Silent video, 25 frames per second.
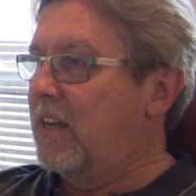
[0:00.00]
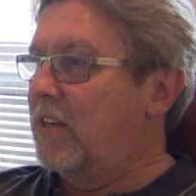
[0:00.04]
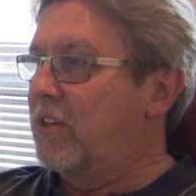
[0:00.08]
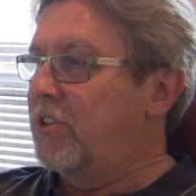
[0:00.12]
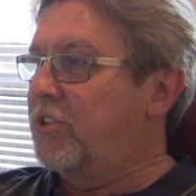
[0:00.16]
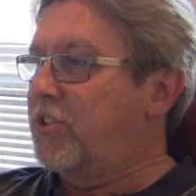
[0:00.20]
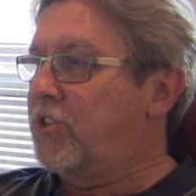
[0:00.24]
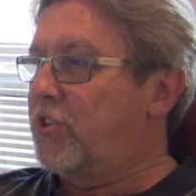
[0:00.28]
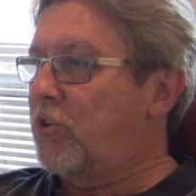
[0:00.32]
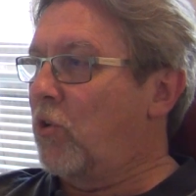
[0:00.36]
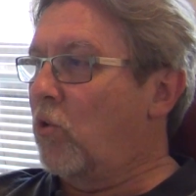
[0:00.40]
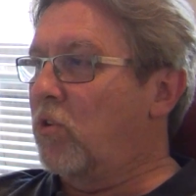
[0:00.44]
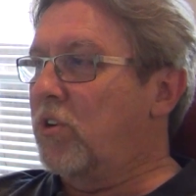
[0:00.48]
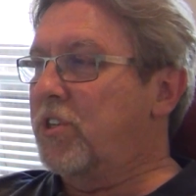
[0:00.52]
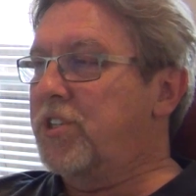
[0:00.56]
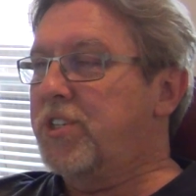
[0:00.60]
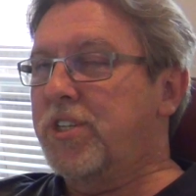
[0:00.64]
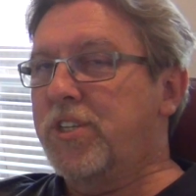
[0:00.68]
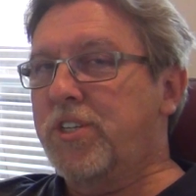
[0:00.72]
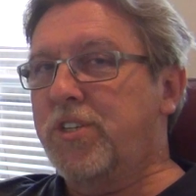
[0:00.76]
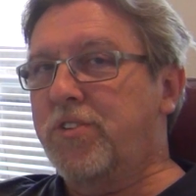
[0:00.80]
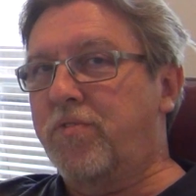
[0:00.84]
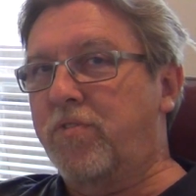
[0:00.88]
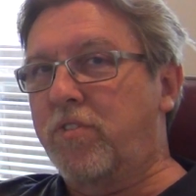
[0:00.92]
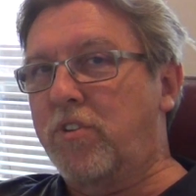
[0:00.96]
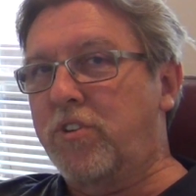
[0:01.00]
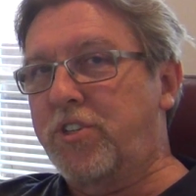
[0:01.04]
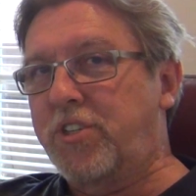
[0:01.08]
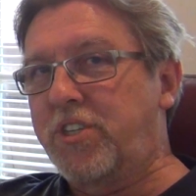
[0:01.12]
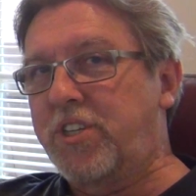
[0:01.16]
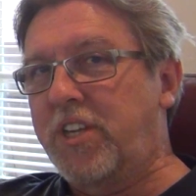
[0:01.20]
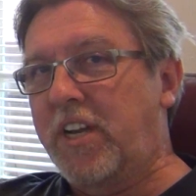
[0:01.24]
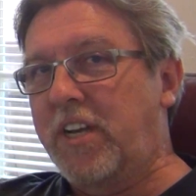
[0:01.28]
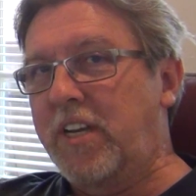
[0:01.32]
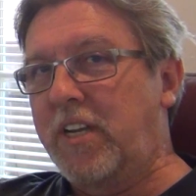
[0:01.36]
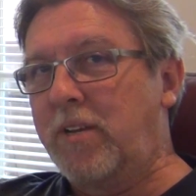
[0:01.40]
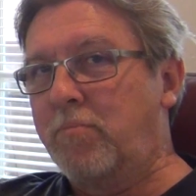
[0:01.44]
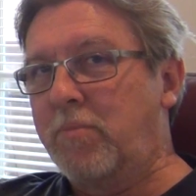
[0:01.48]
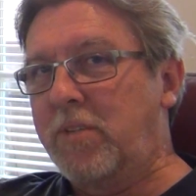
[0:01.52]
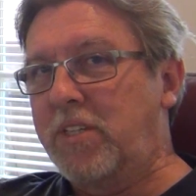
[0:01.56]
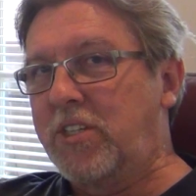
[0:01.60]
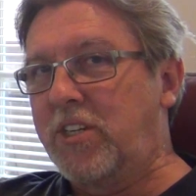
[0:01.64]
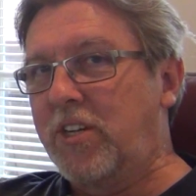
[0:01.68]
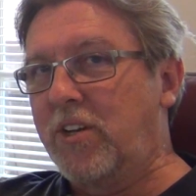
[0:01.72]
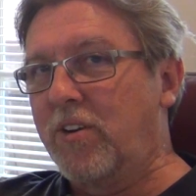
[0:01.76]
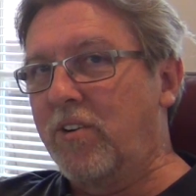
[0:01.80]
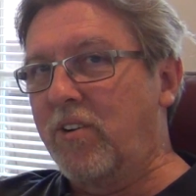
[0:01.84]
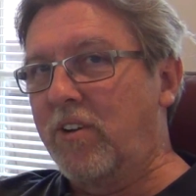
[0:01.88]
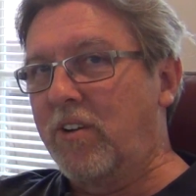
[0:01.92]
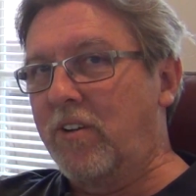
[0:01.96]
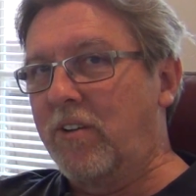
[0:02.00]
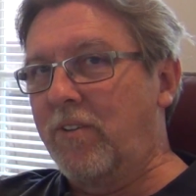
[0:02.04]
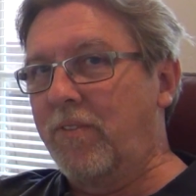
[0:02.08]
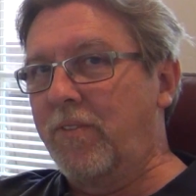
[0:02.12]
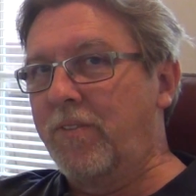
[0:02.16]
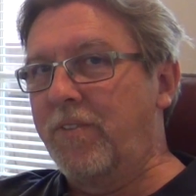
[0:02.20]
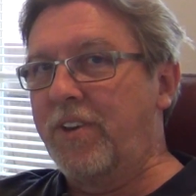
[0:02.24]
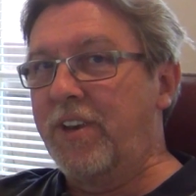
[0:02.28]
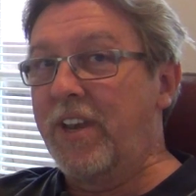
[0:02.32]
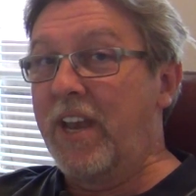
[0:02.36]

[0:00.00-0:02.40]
Sources for study material.